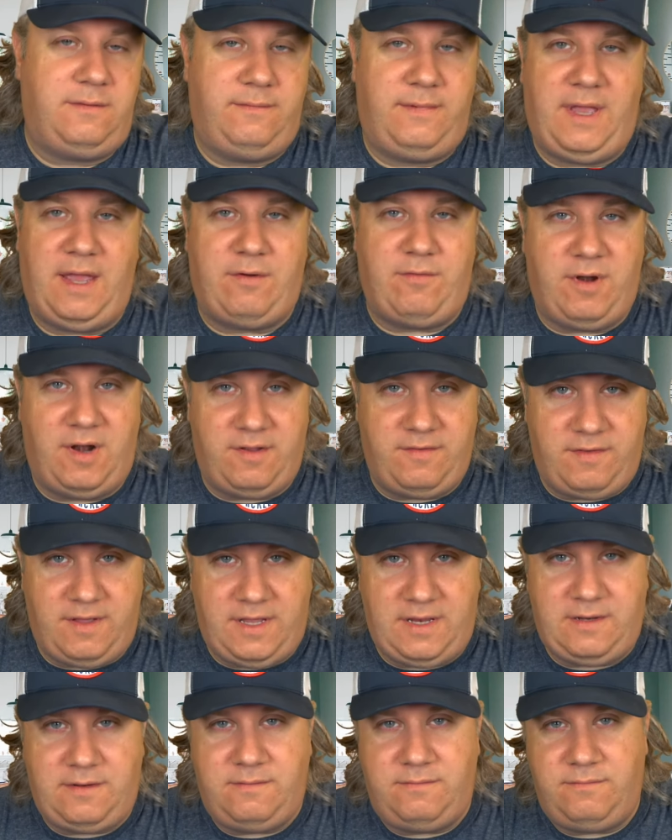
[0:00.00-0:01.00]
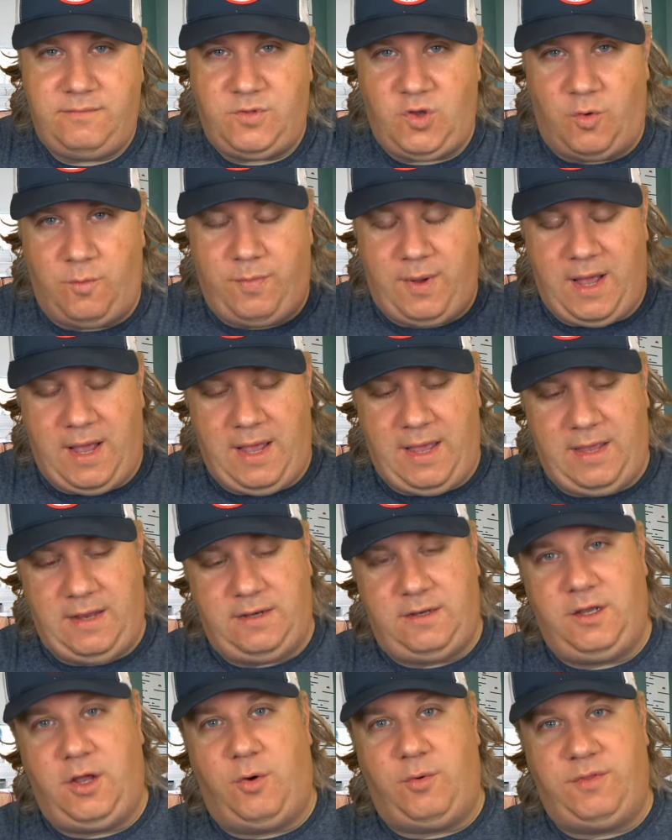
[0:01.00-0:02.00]
Get rid of it. Don't buy
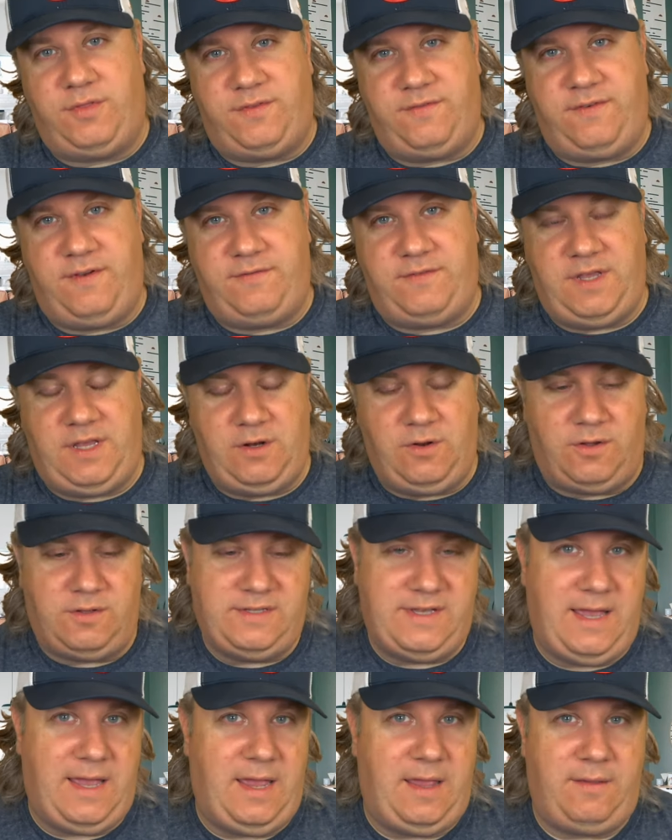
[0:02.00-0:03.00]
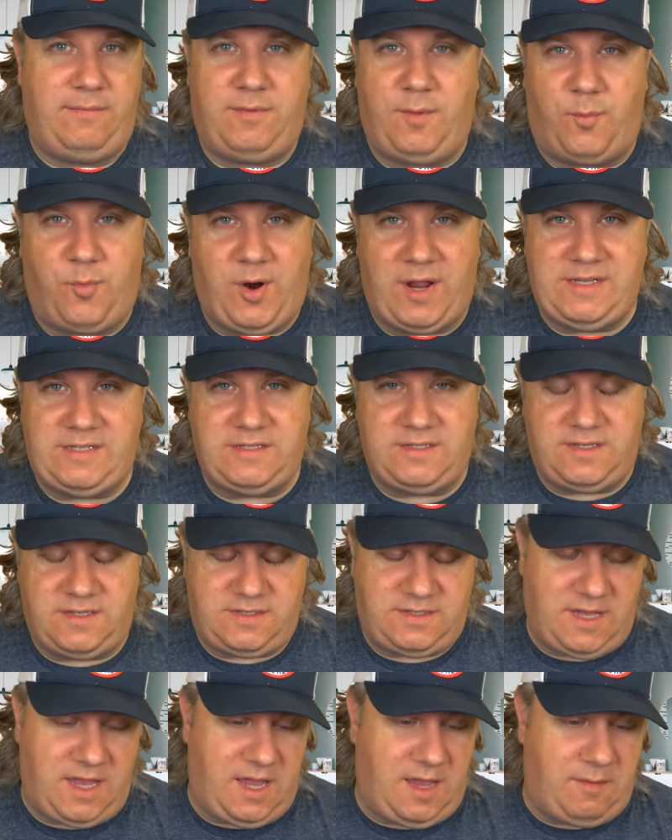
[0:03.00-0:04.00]
it. Go with the fifteen all day. The price is the
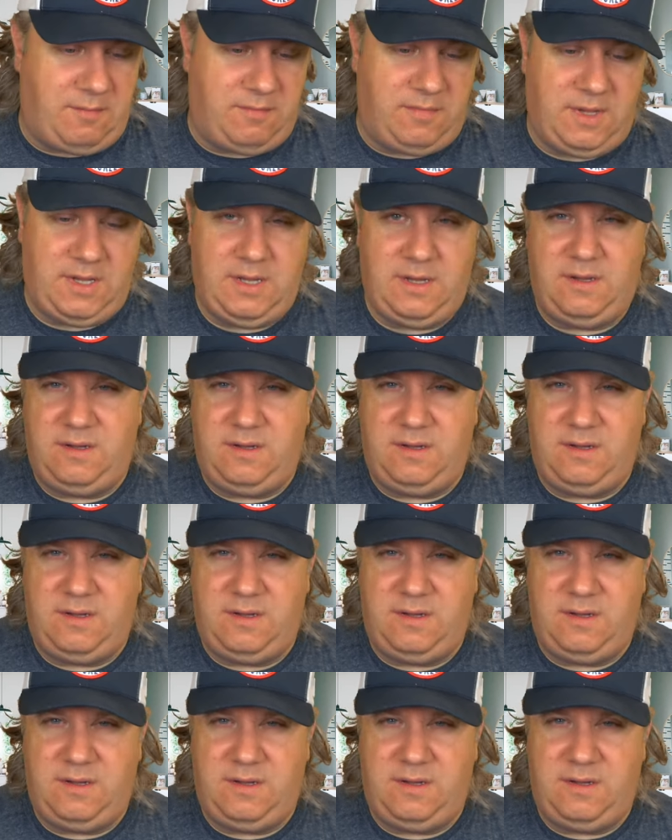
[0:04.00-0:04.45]
same.